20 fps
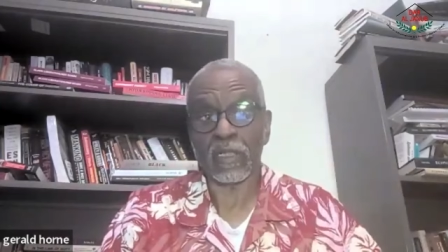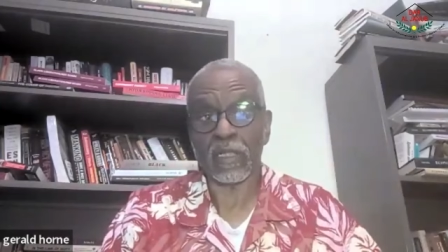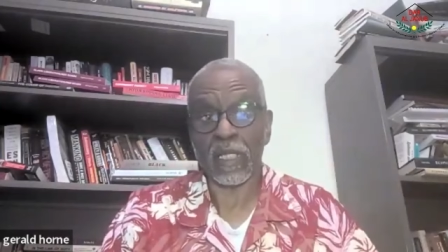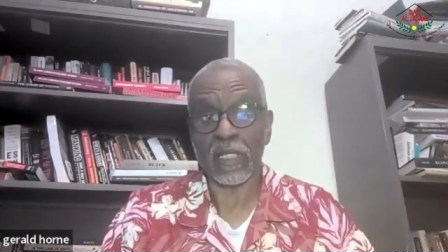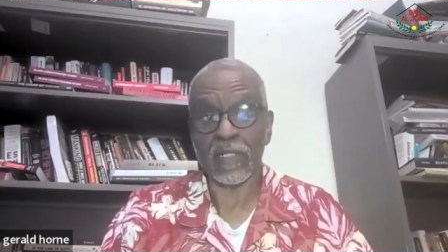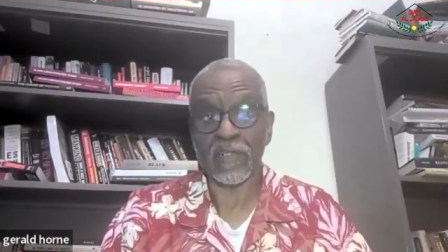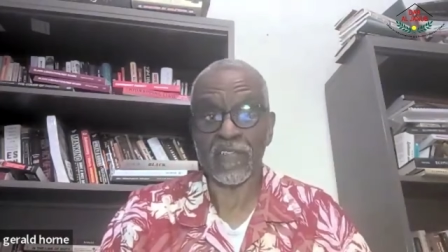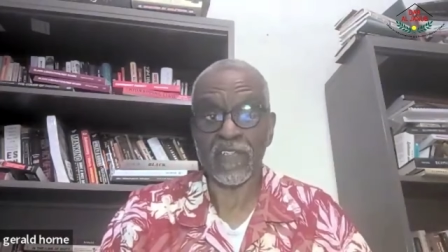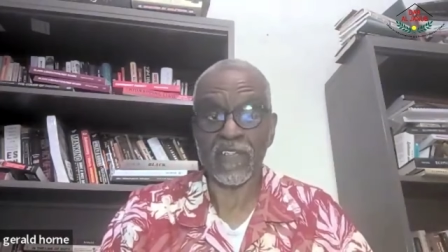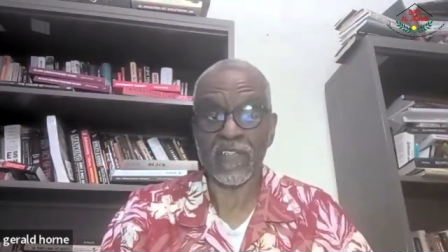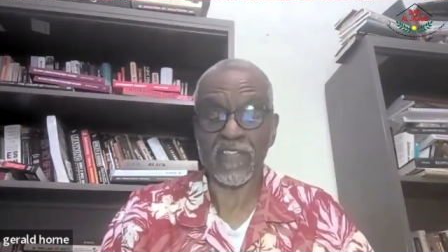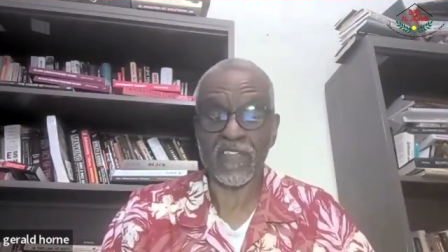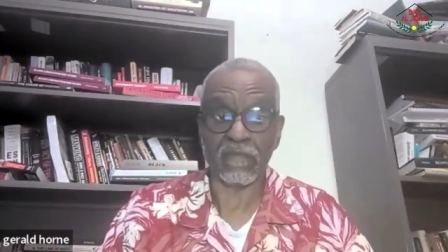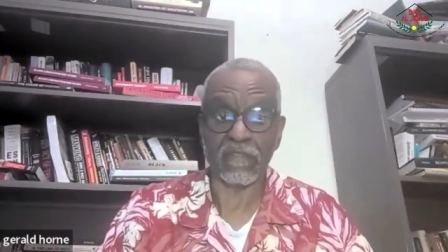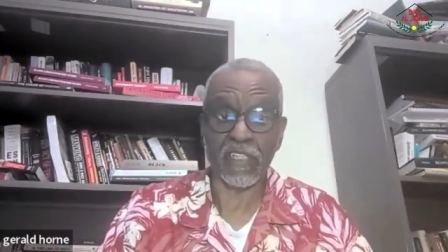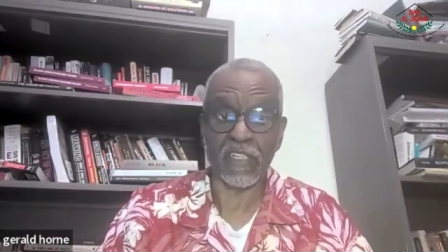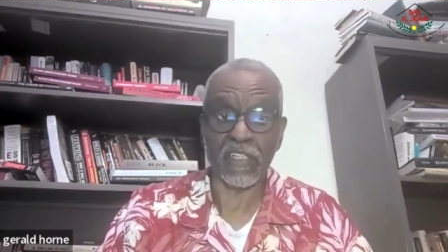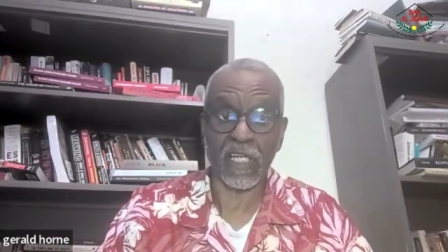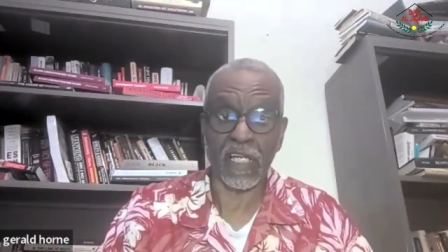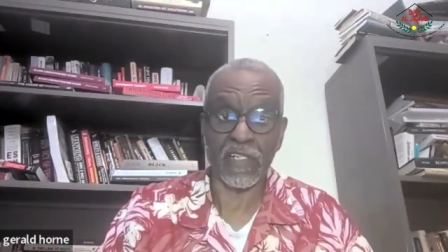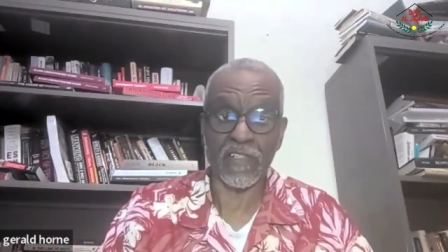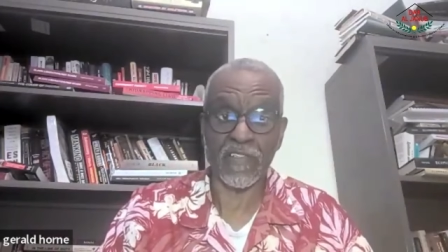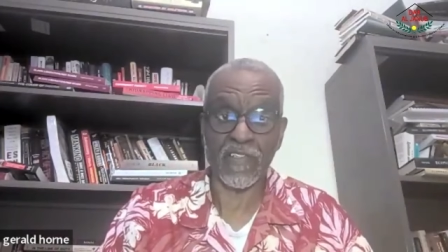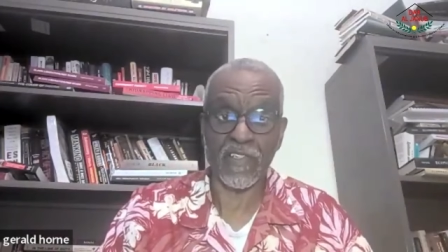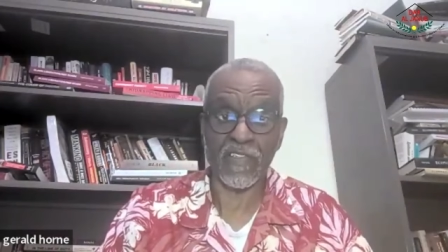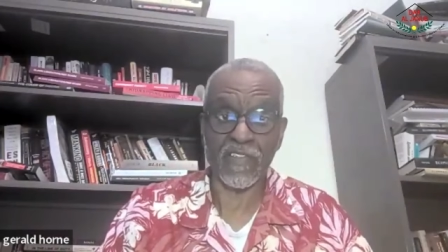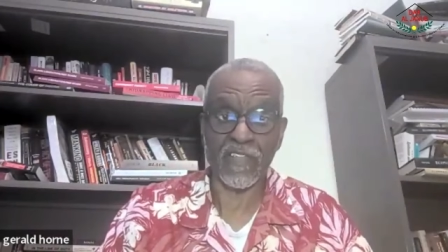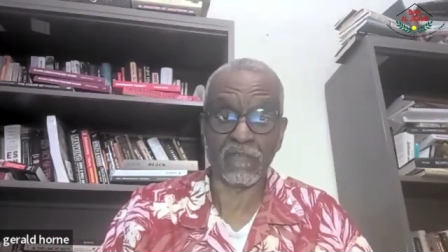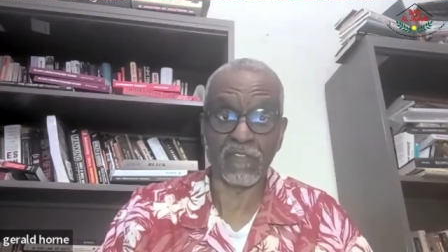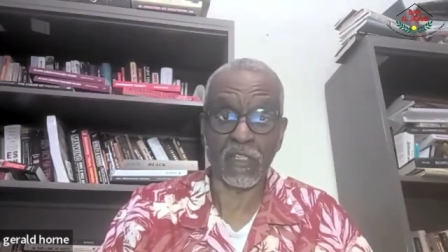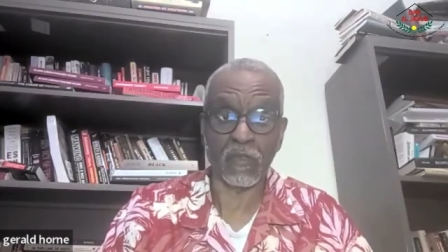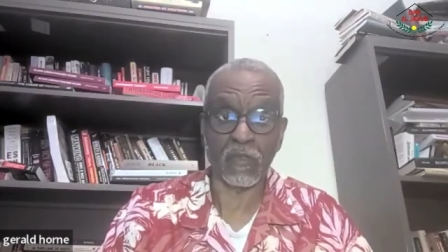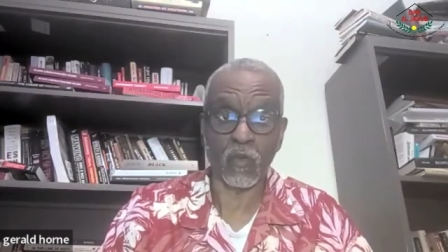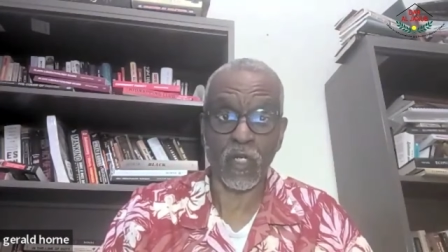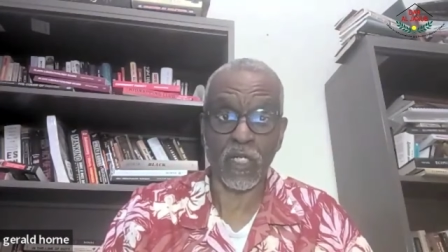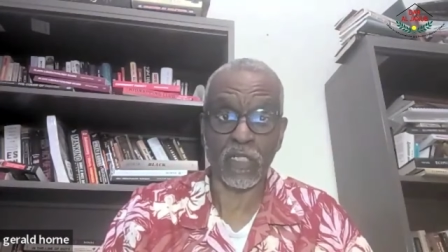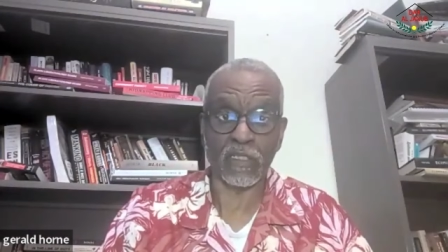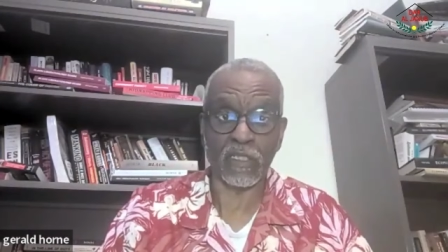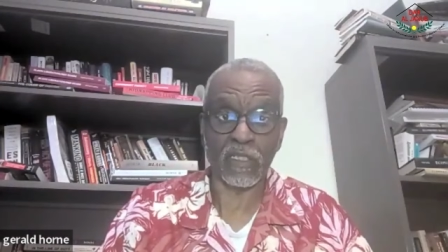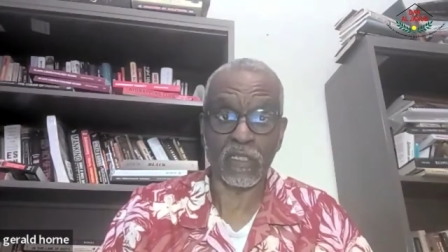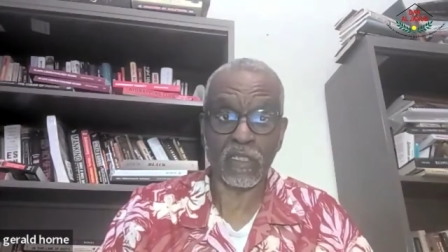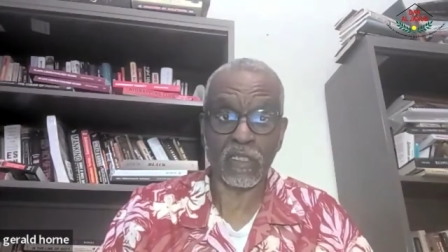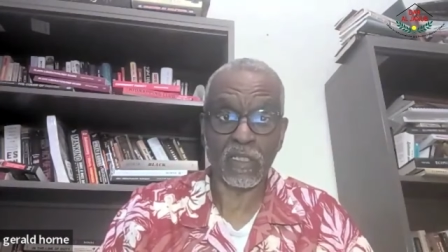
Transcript: 1870, 1871,